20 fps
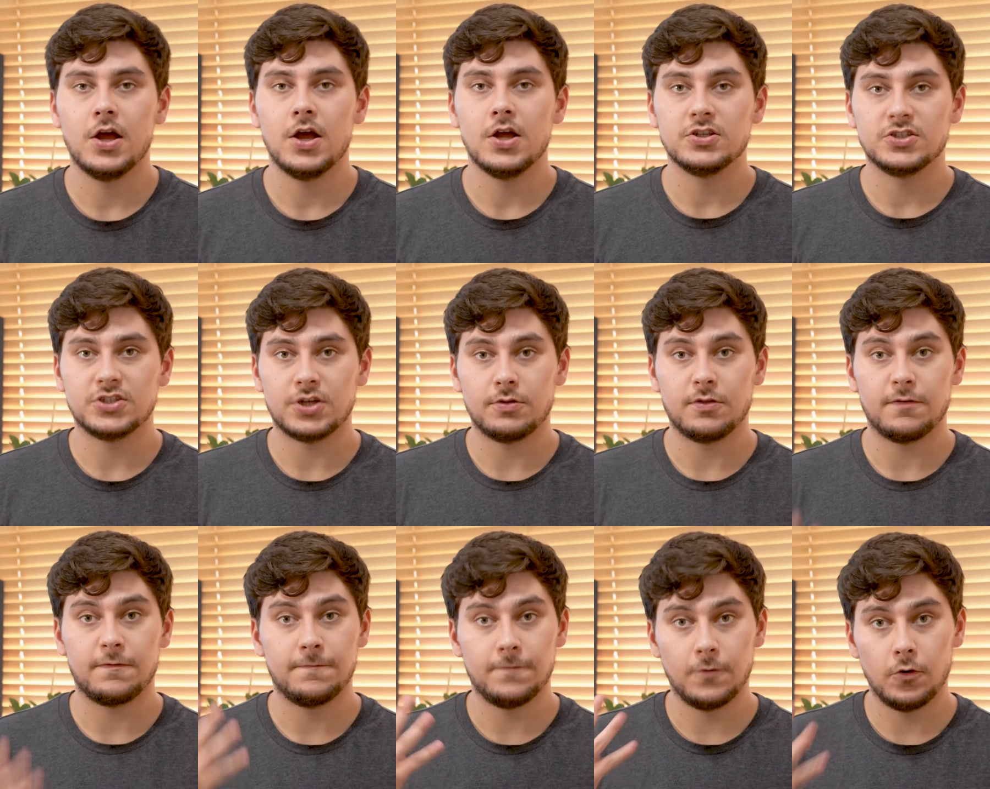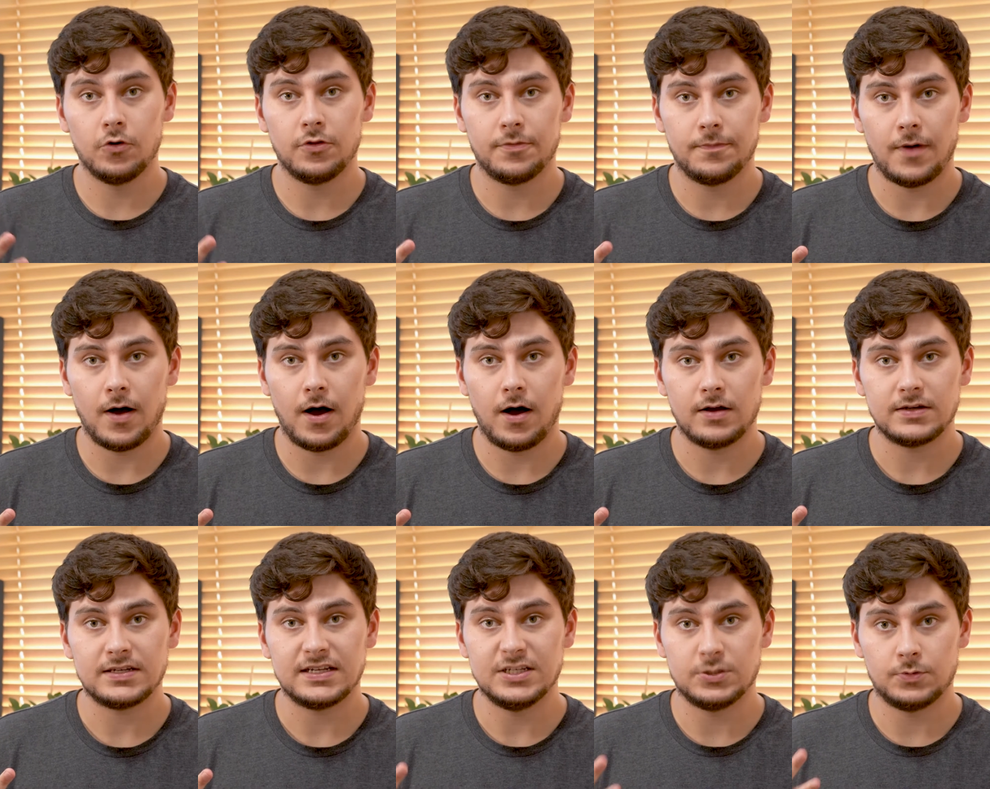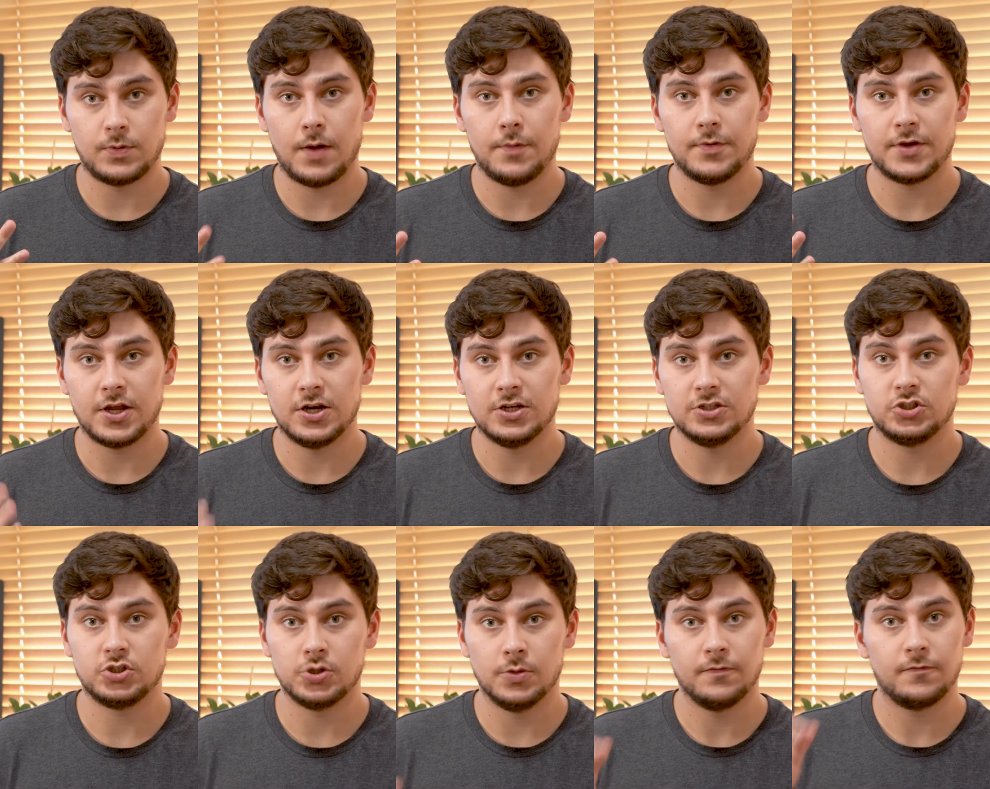So the fourth part is where we're going to
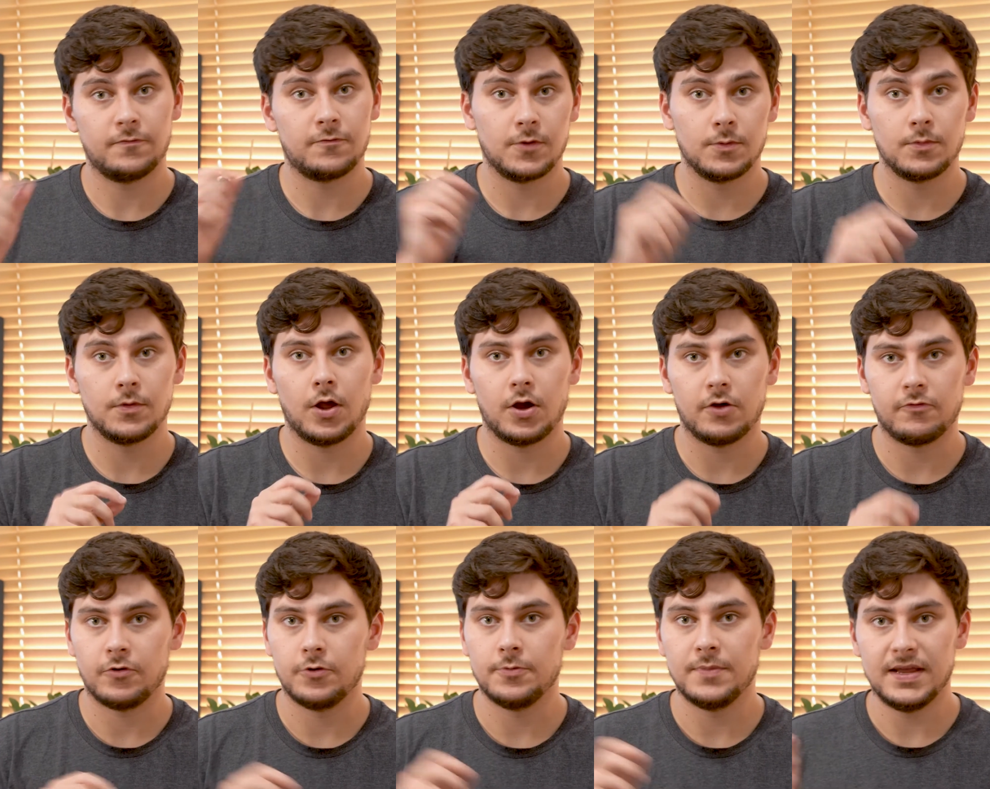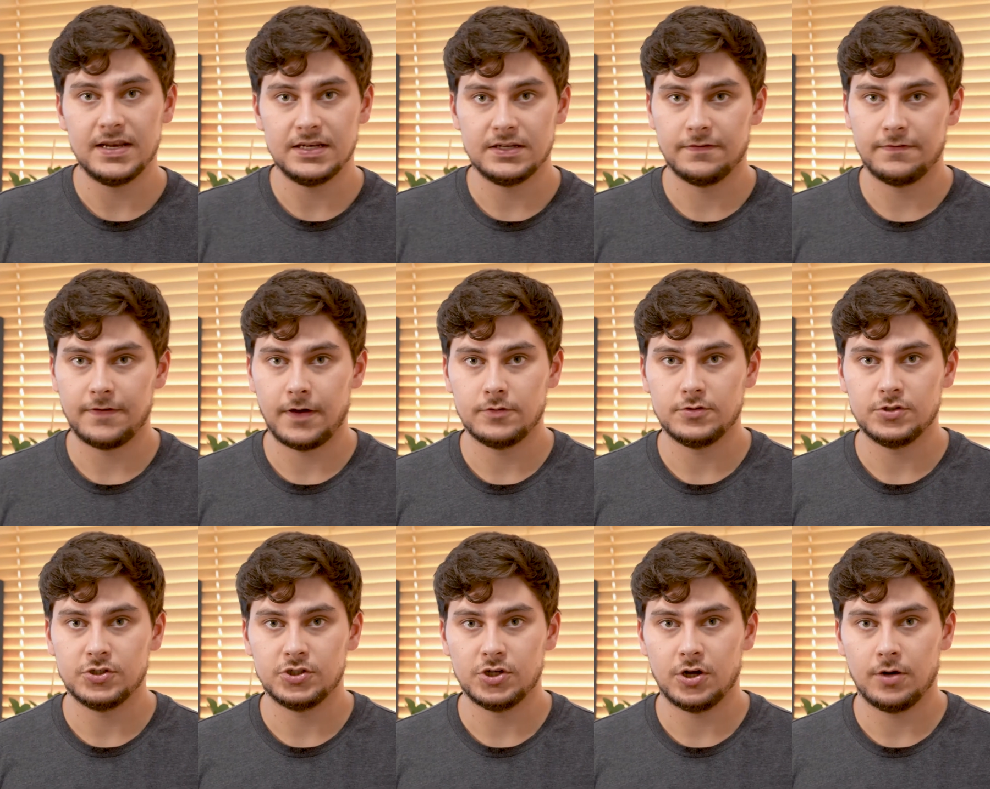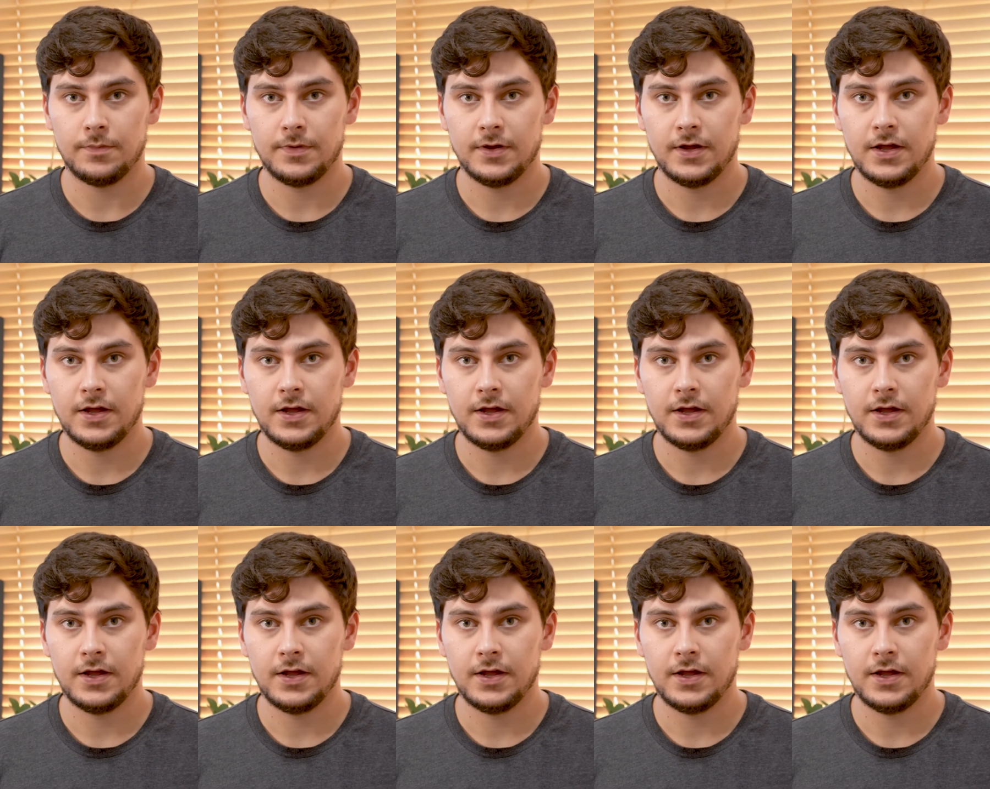jump from Lightroom into Photoshop.